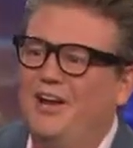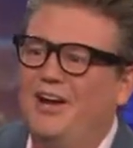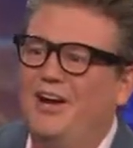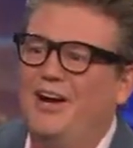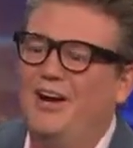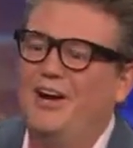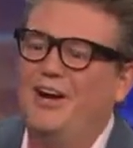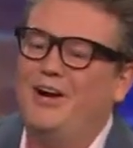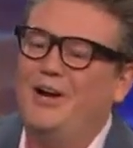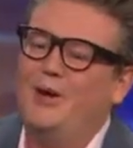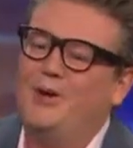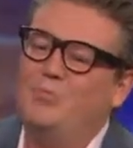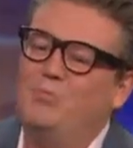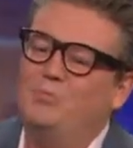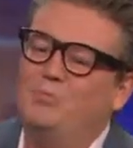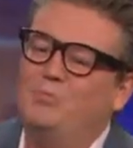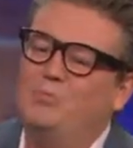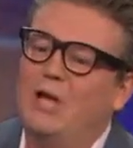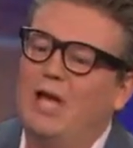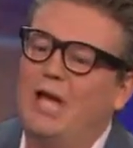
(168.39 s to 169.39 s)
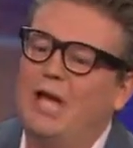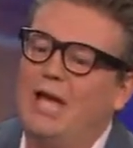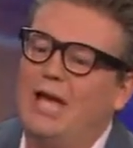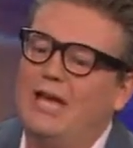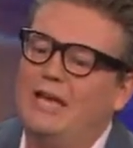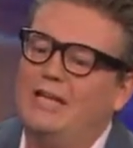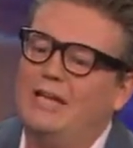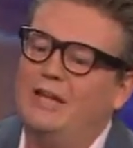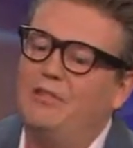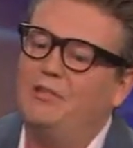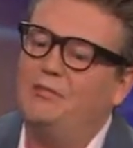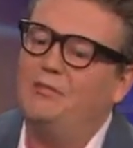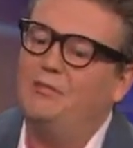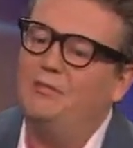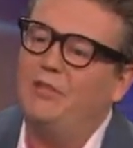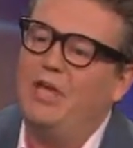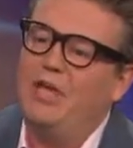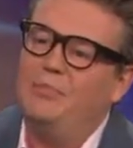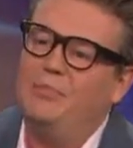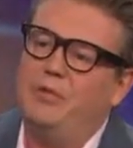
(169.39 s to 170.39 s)
and
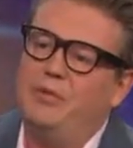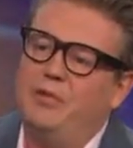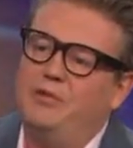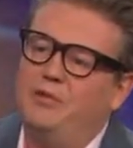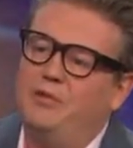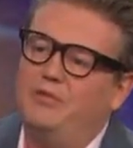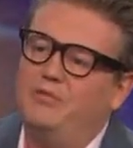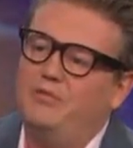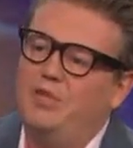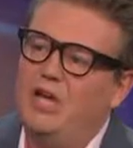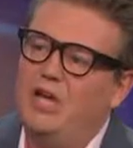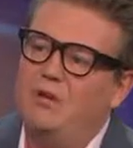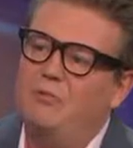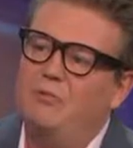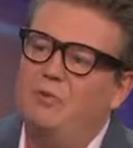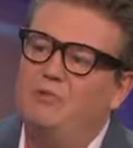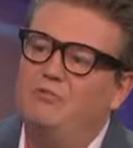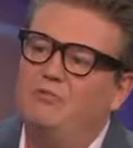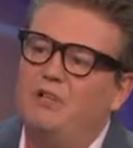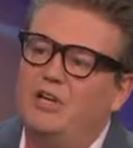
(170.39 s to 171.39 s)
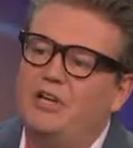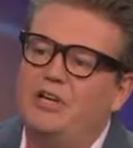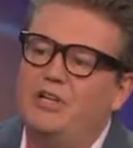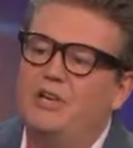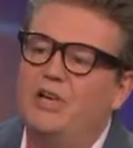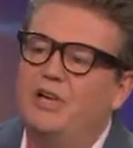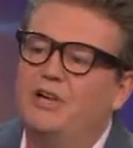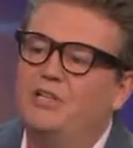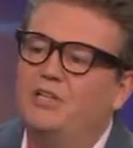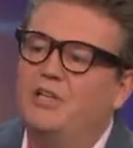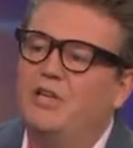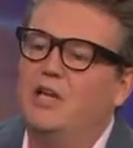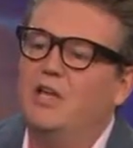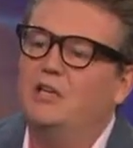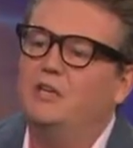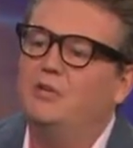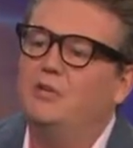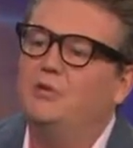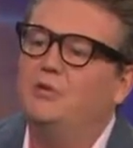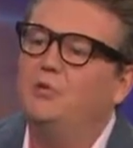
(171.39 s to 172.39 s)
through that period of time, we recognize that
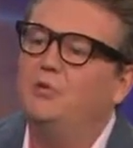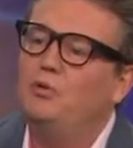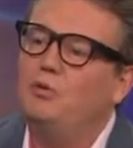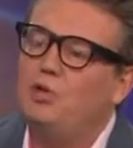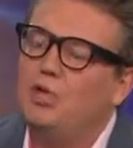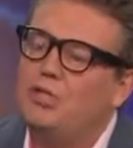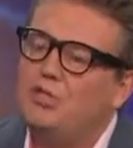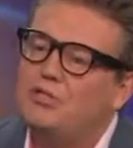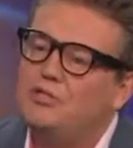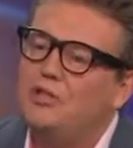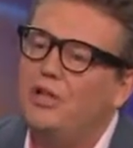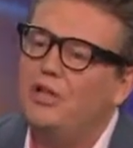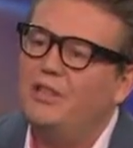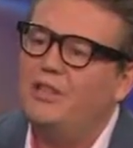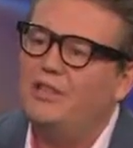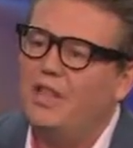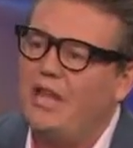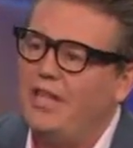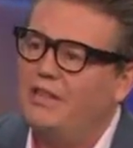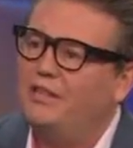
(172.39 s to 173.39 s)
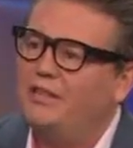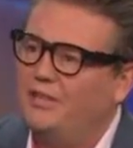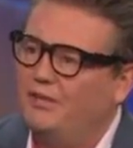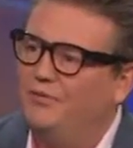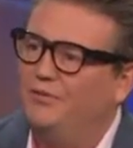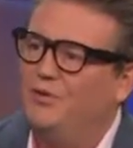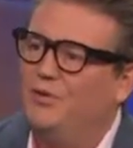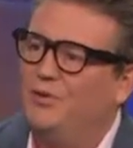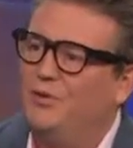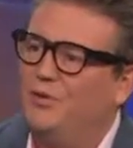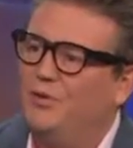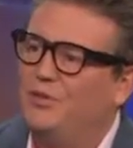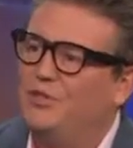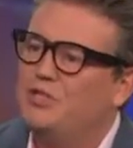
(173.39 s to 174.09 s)
it's not that difficult.